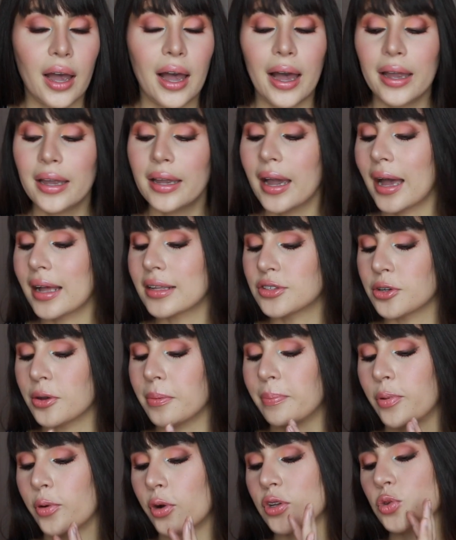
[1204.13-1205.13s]
I, at
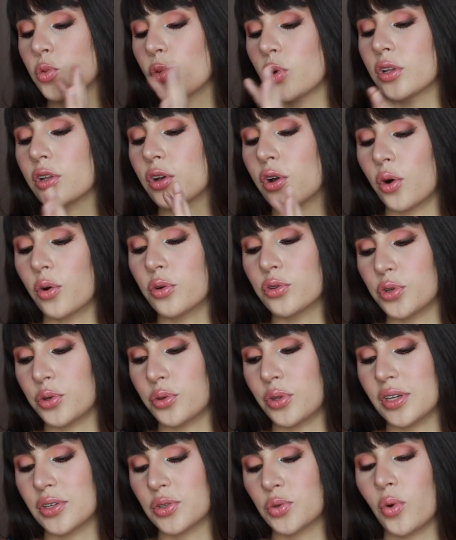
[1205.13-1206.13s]
some point, will go to
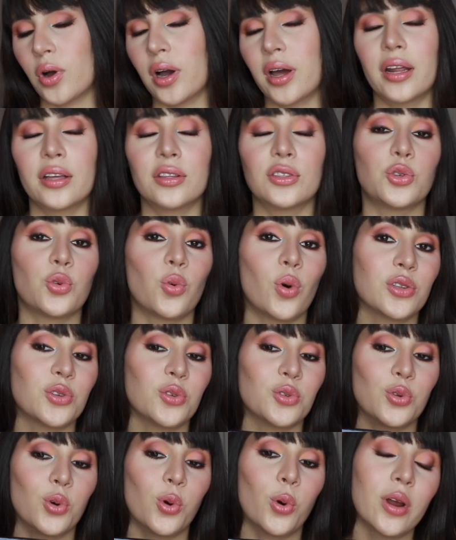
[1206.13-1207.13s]
this one and do a
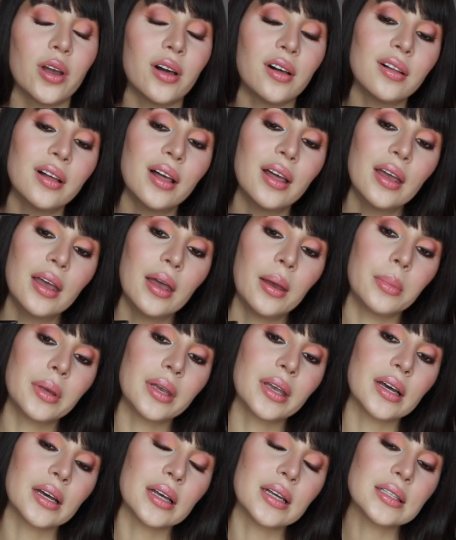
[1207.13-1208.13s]
tutorial
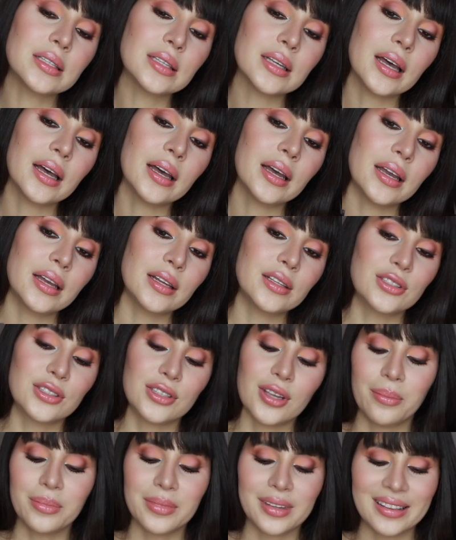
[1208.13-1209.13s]
because it's
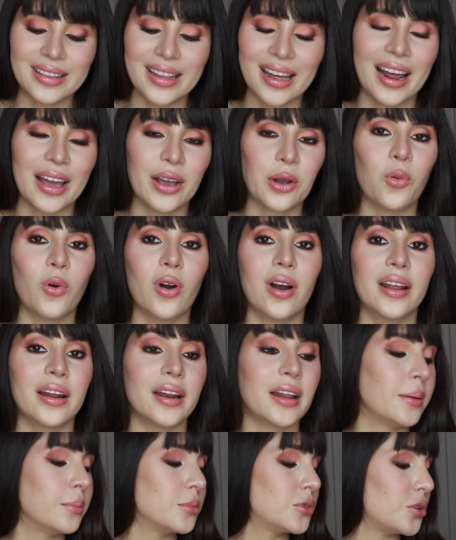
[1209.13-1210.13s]
something that I
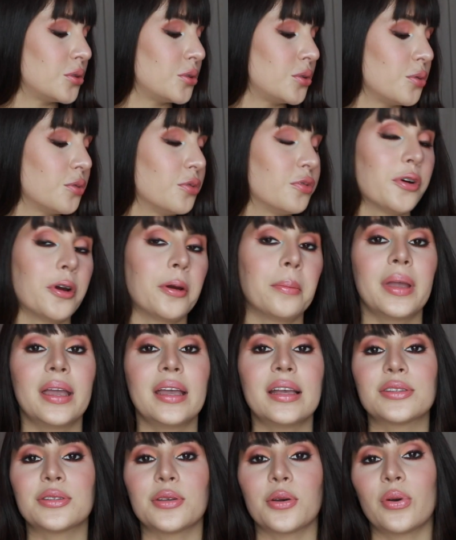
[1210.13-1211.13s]
wanted him to do for
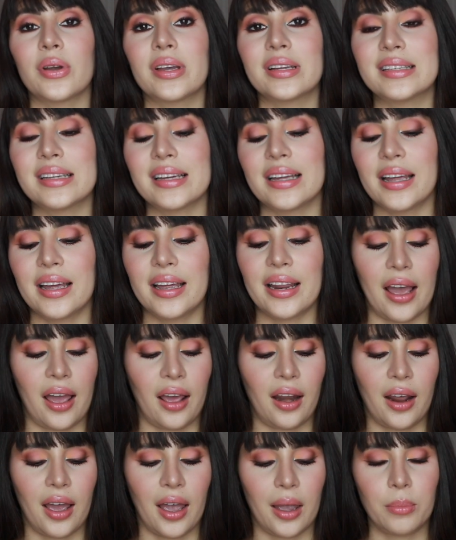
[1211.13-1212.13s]
me, so he did it
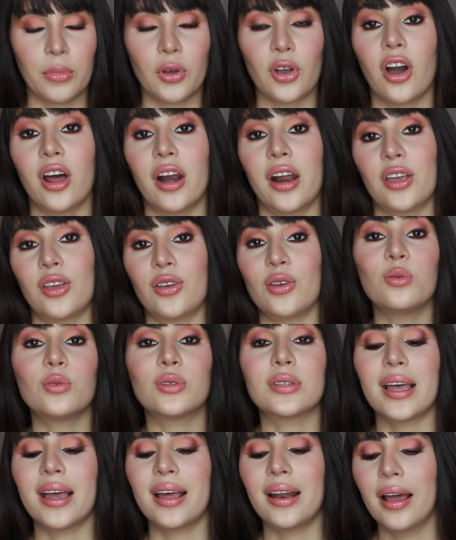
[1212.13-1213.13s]
and I'm gonna
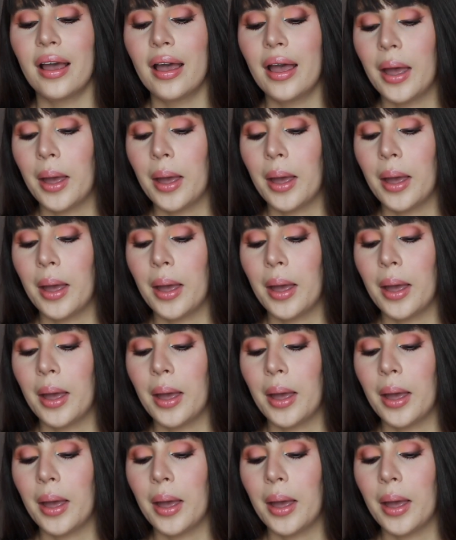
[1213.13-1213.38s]
use it.